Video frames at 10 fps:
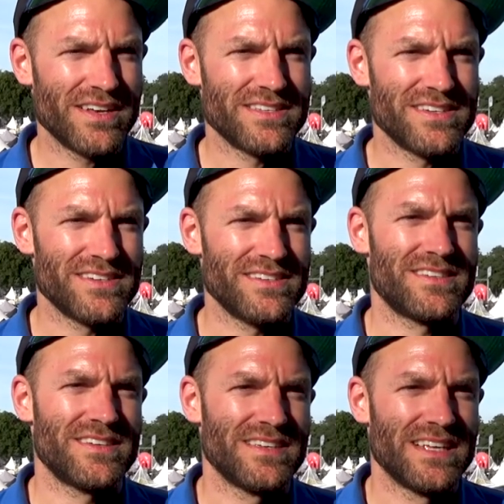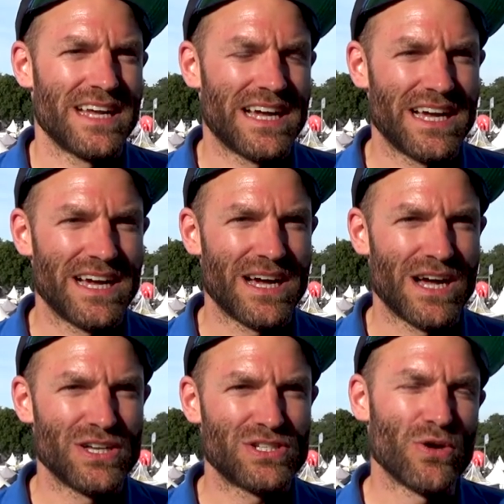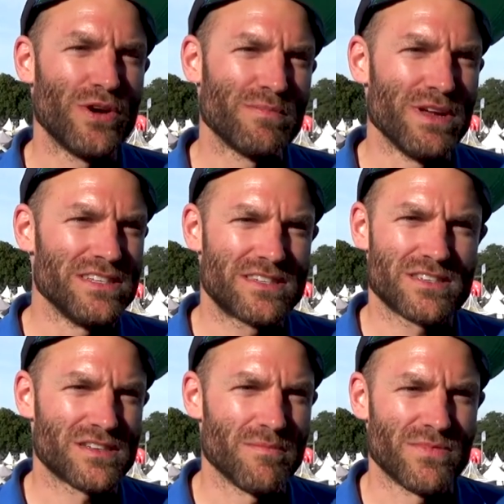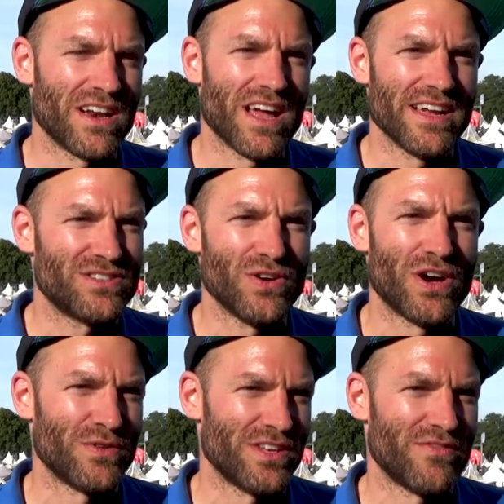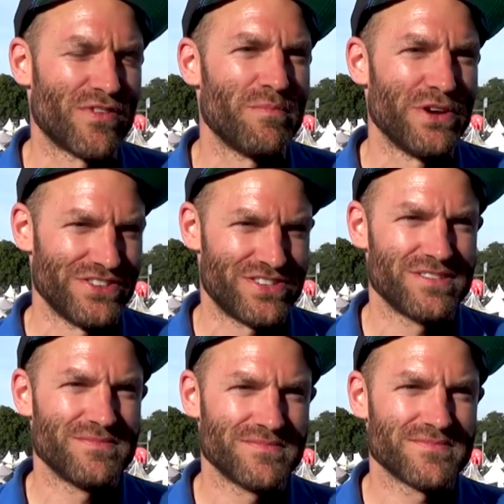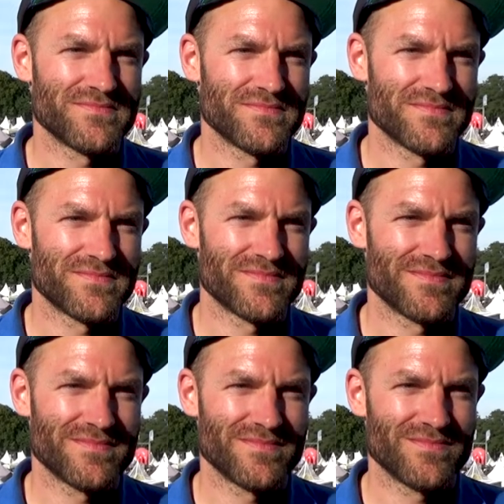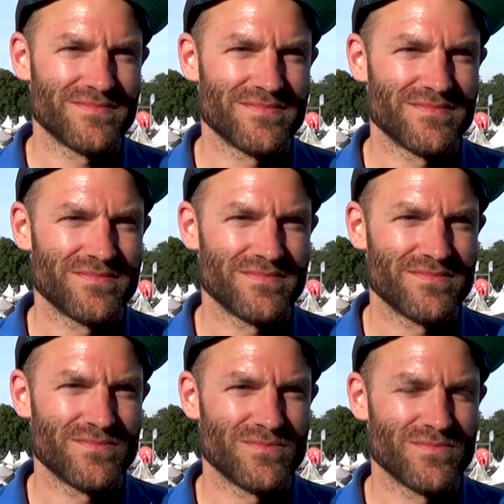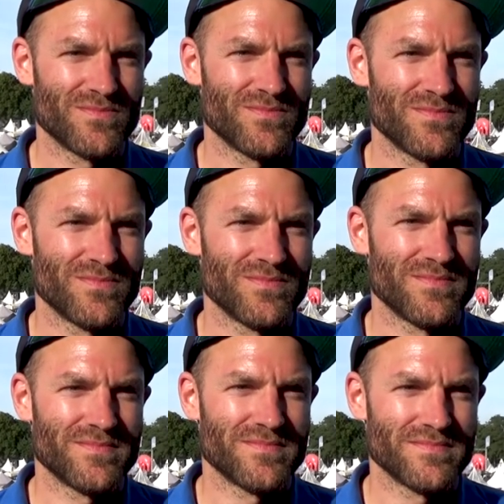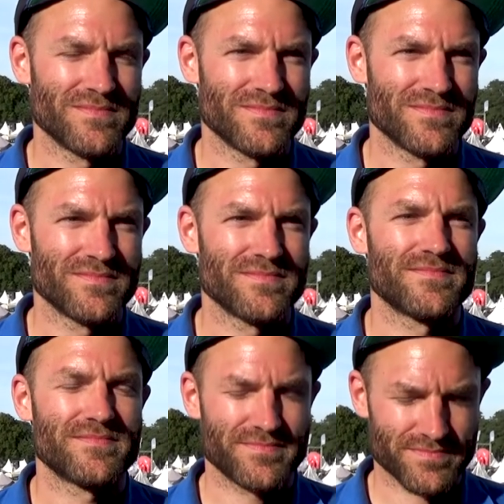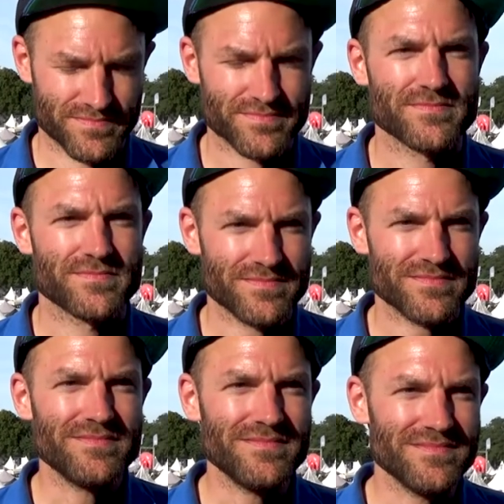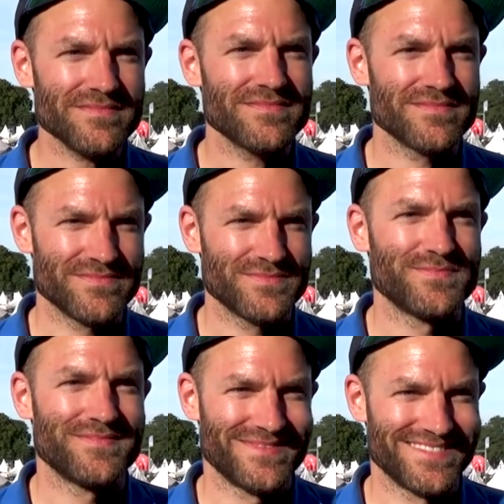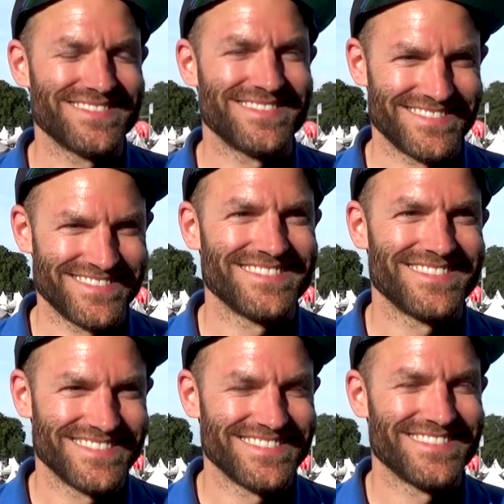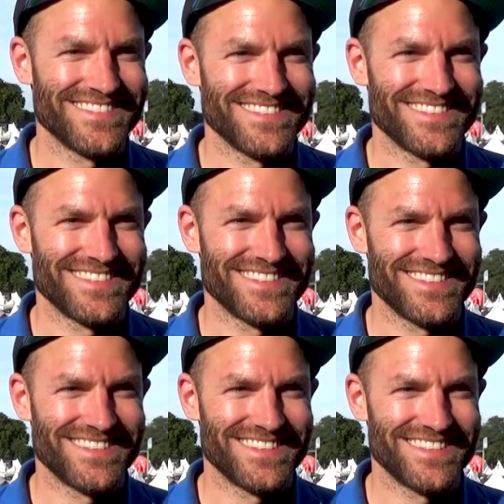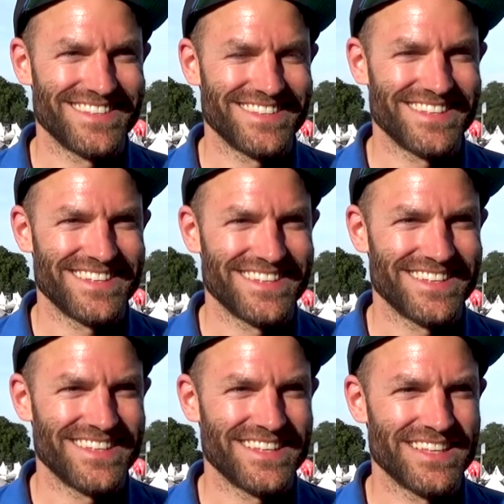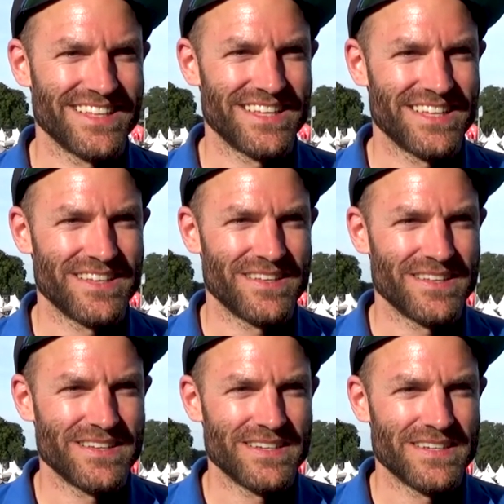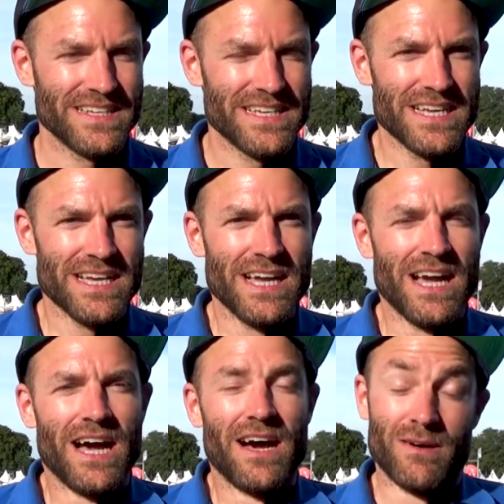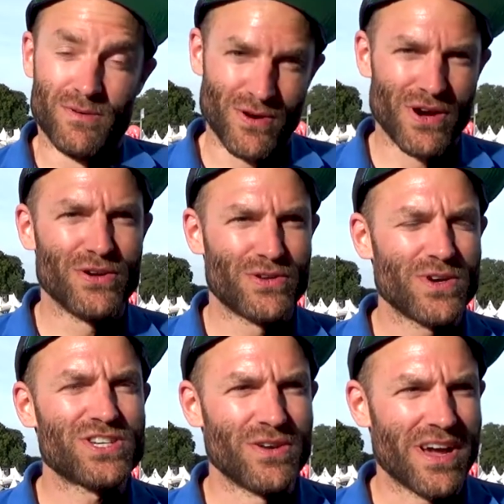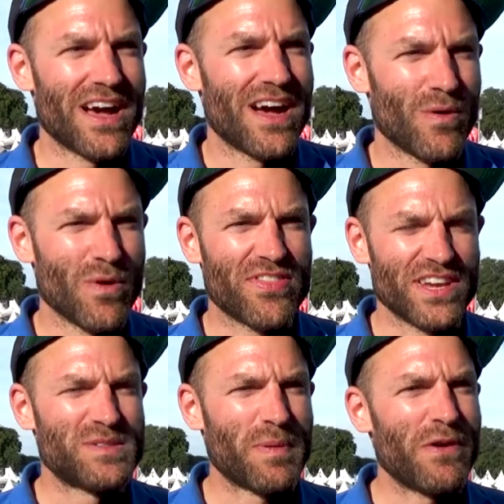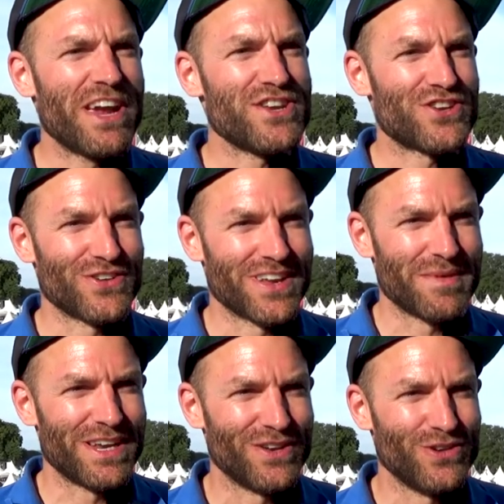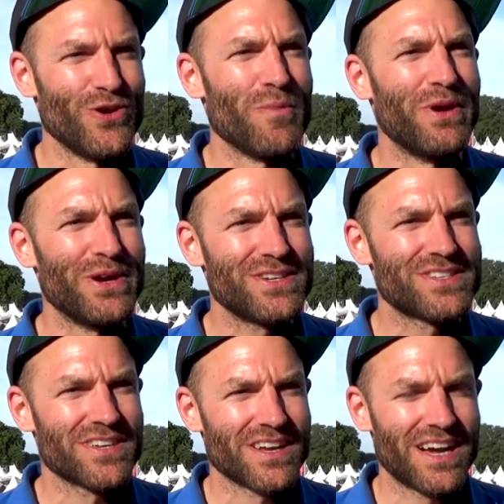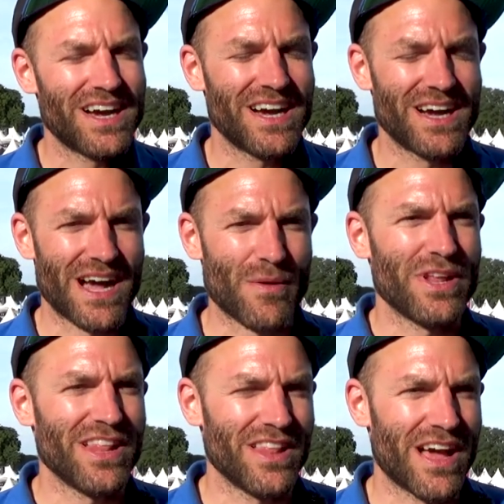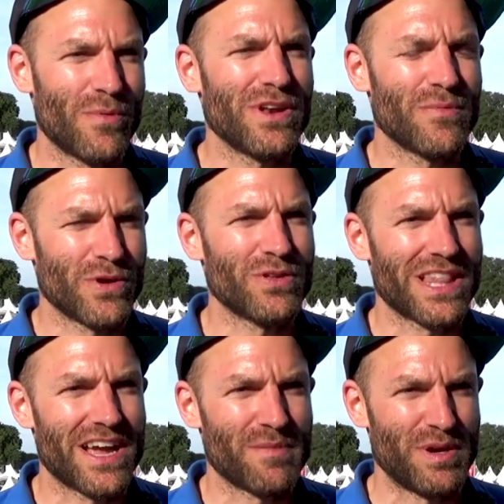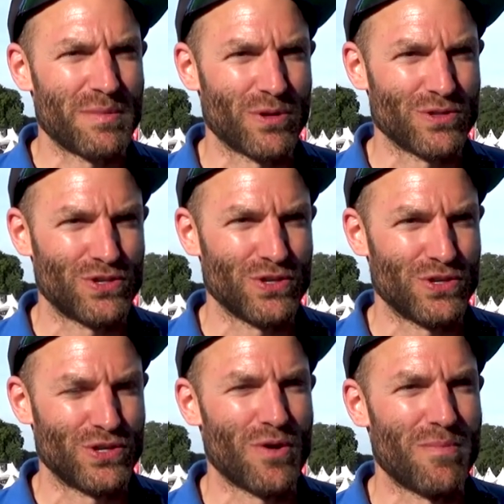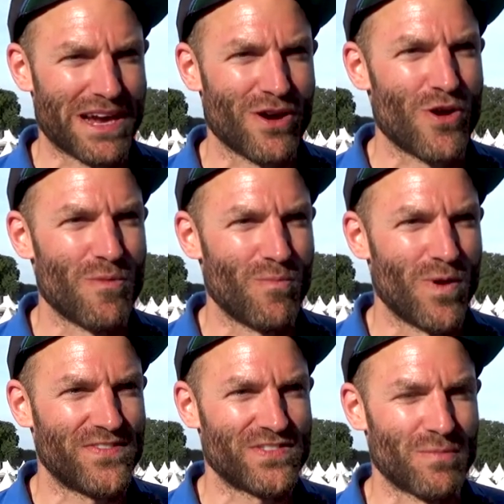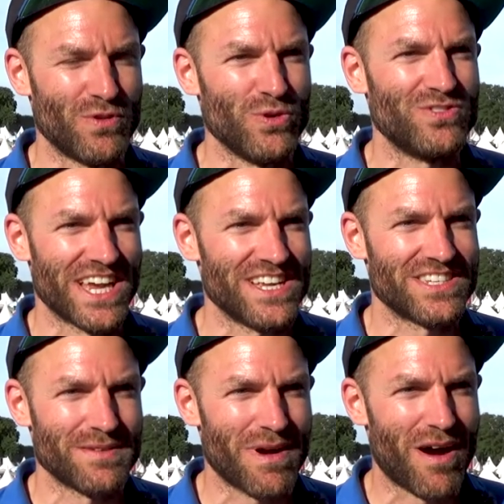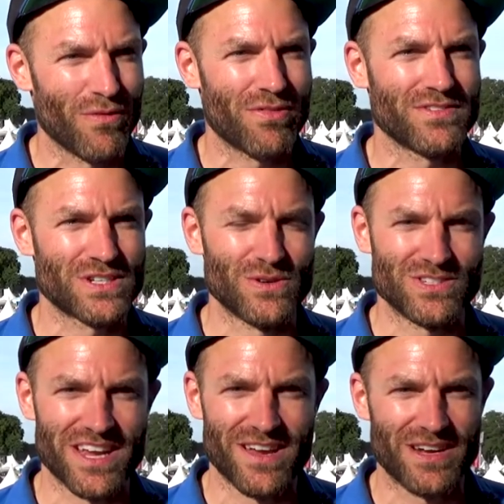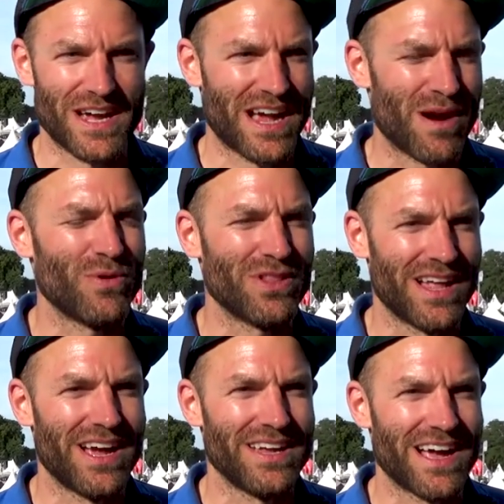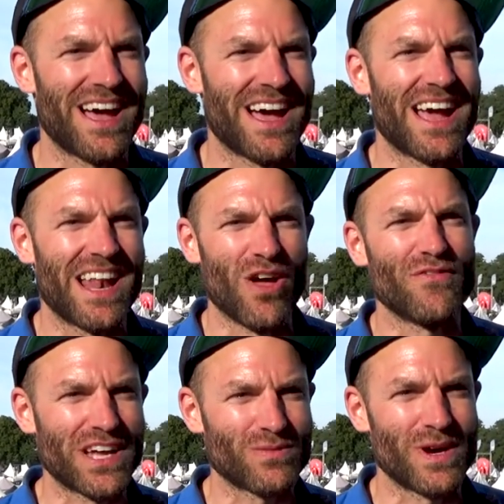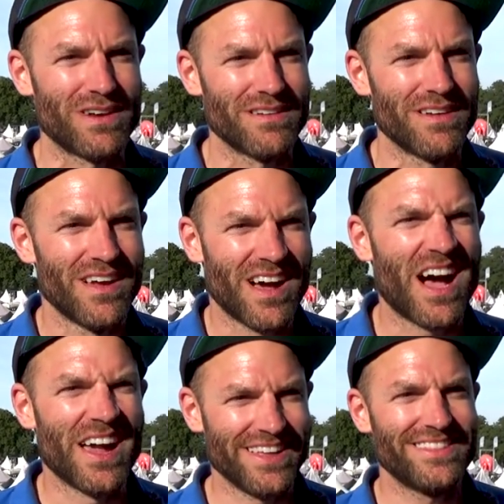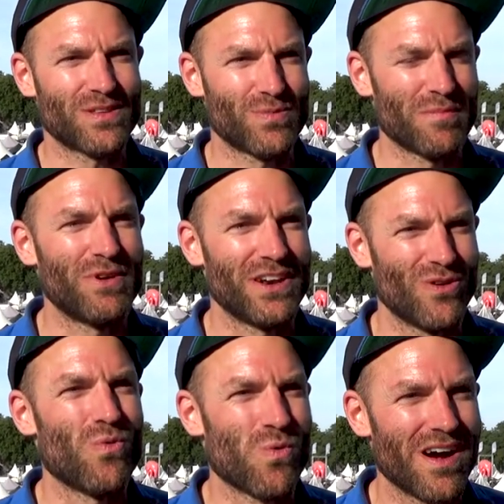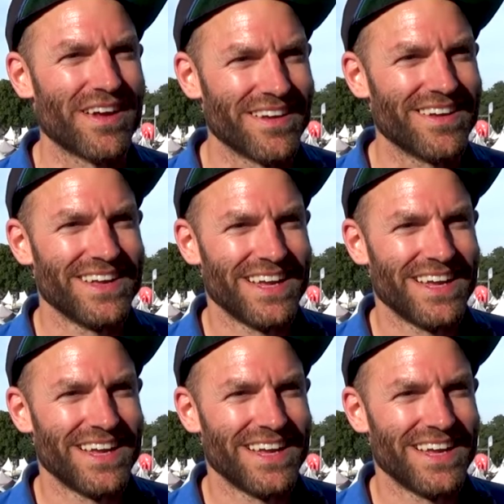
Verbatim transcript: this year. So it means something like 200 different beers. And of course it's continuing tomorrow and today, and we're hearing this really joyous music. What do you hope people to come away with? Oh, good question. With inspiration, I mean, new beers. I really would like people to go back home with some new taste in mouth. So say, okay, I love that one. I hate that one, but I know why.